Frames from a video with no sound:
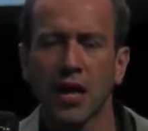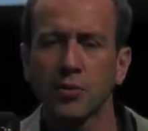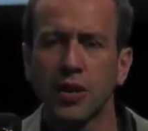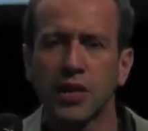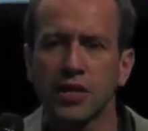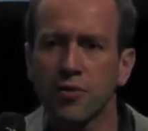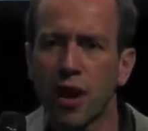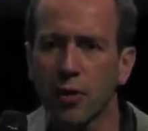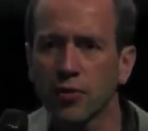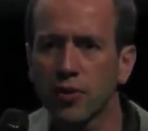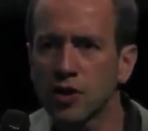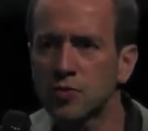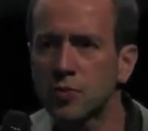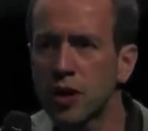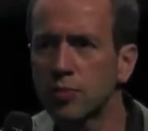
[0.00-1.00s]
do we interact with
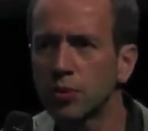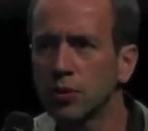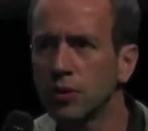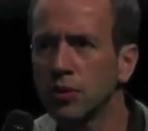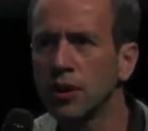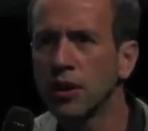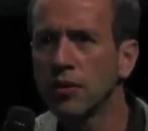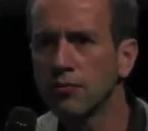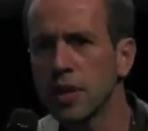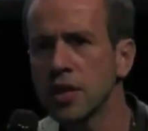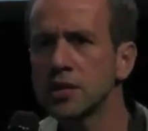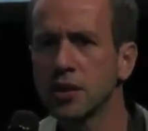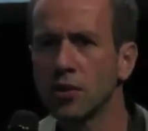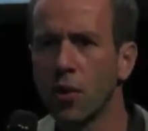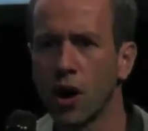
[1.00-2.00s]
those people
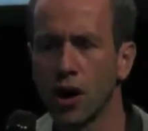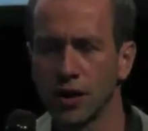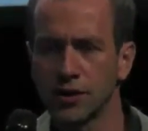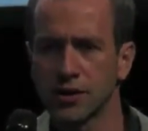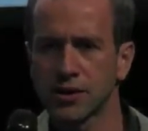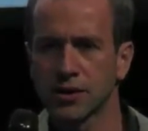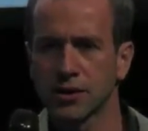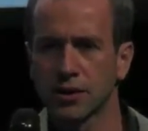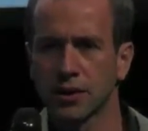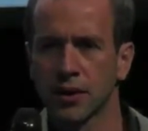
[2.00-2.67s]
media-wise.